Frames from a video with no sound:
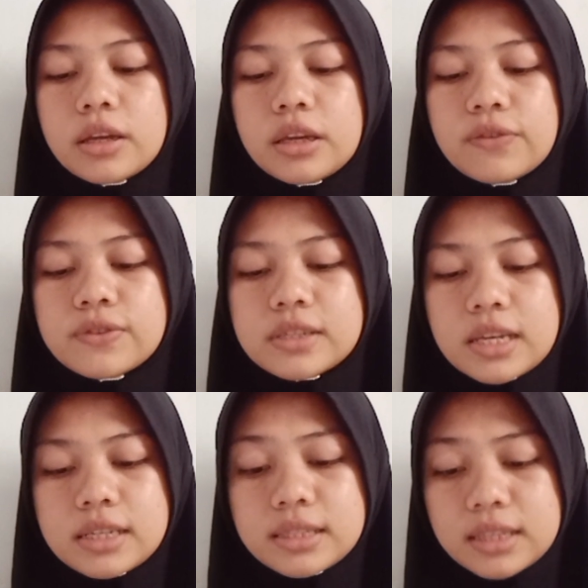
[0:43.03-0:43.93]
if
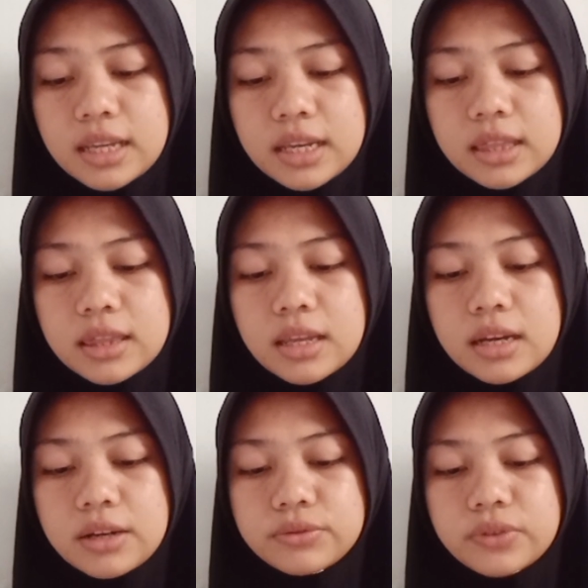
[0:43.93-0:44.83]
seeks need
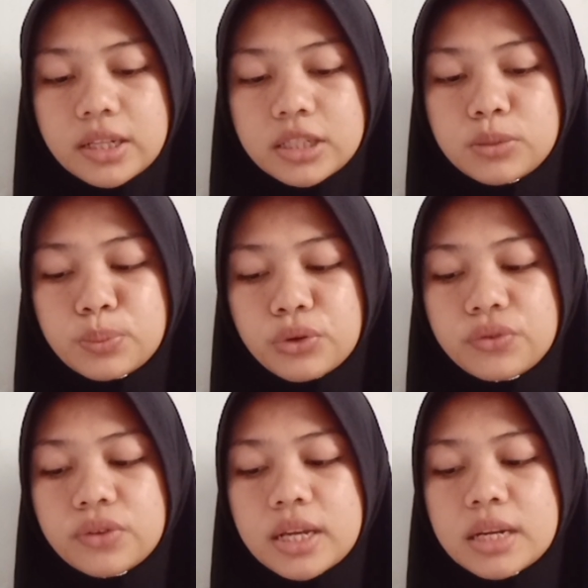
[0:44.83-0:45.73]
valid
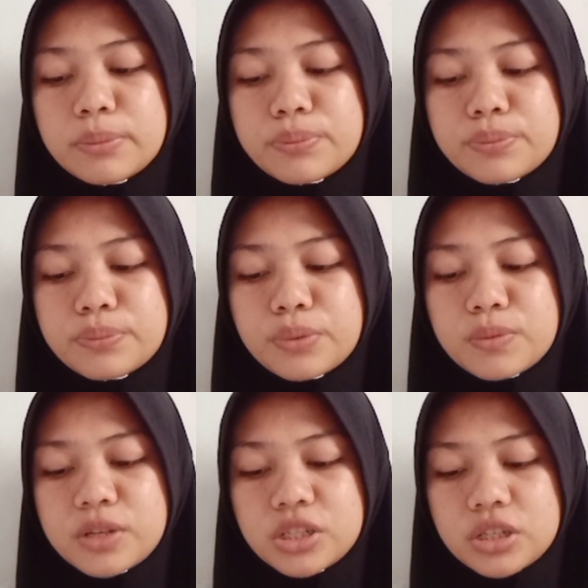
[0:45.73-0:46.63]
proof and
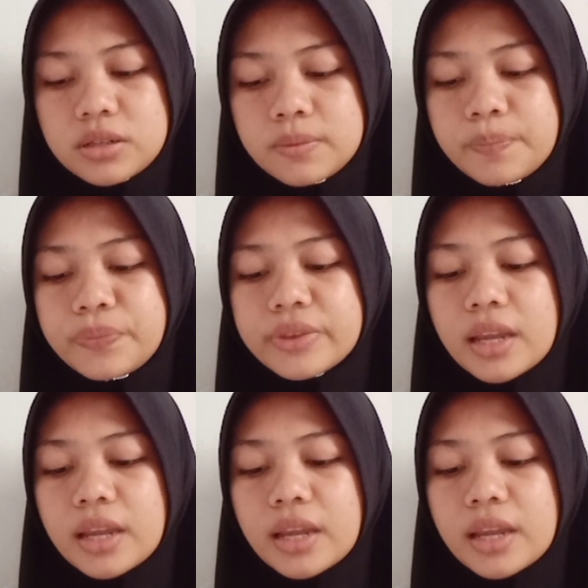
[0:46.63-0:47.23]
permission,